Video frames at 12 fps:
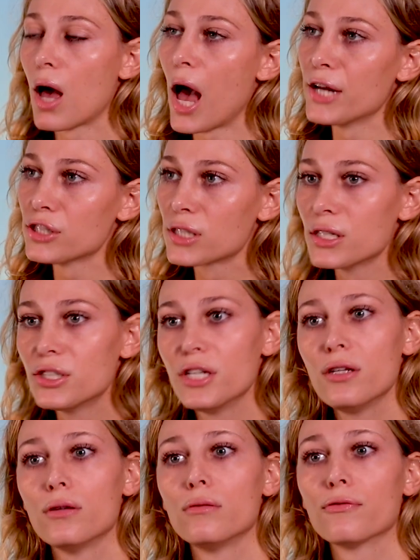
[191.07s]
I just
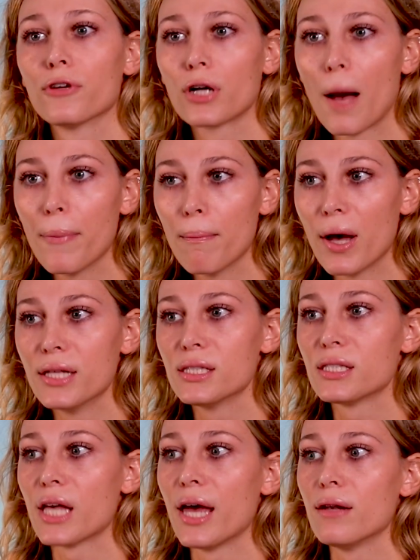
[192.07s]
continued for a couple
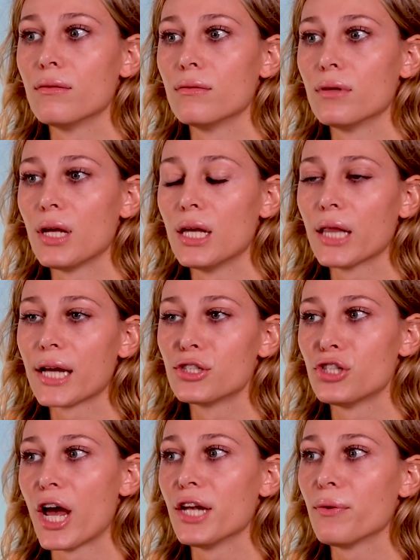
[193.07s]
months, and in
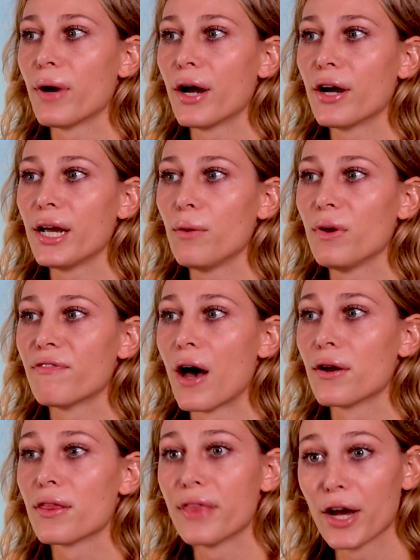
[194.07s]
January, we
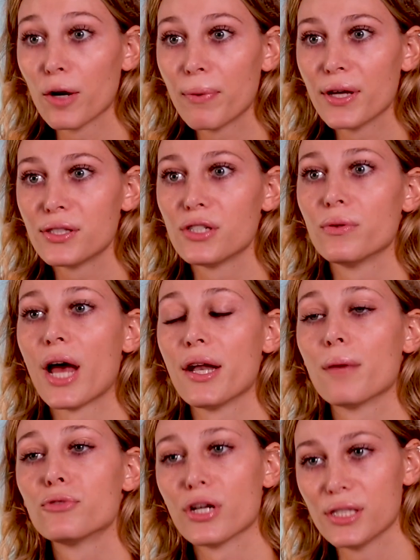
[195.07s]
found a therapist who would end
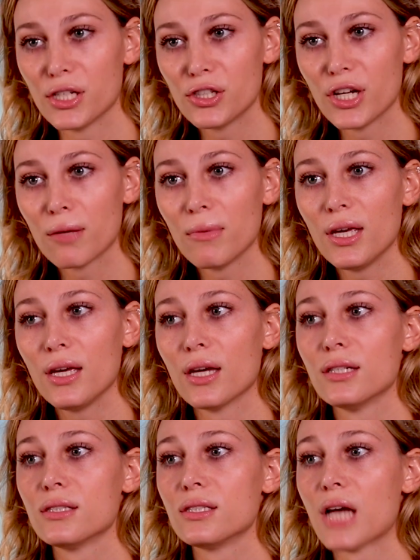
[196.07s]
up transitioning me
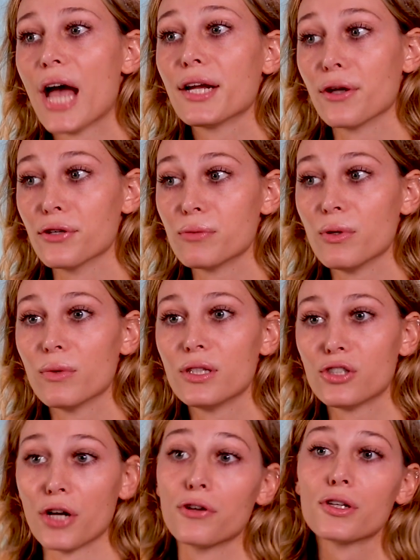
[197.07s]
and diagnosed me with
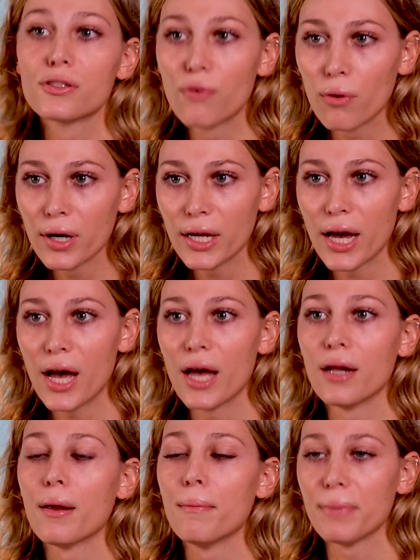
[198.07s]
gender
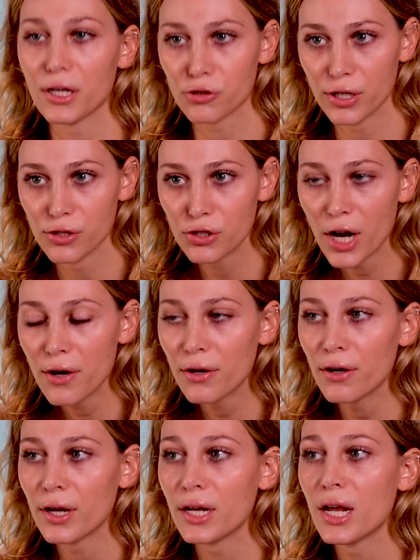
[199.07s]
dysphoria and being
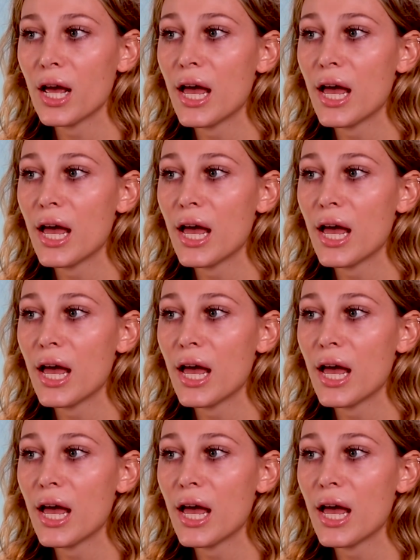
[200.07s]
transgender, and